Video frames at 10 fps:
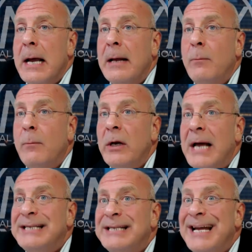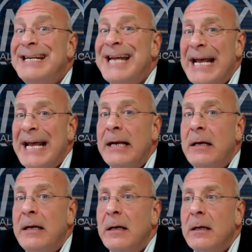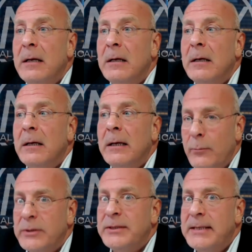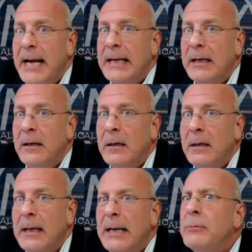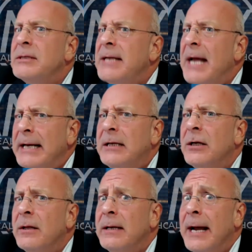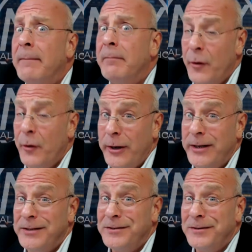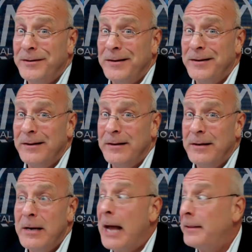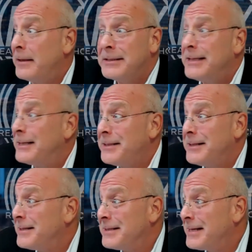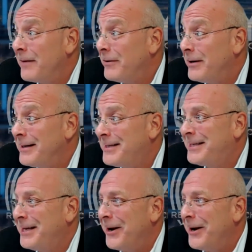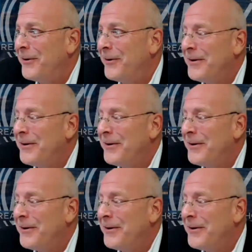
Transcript: And when I say dated, it was dated. And it was dated to the damn 30s, not the 60s and 70s,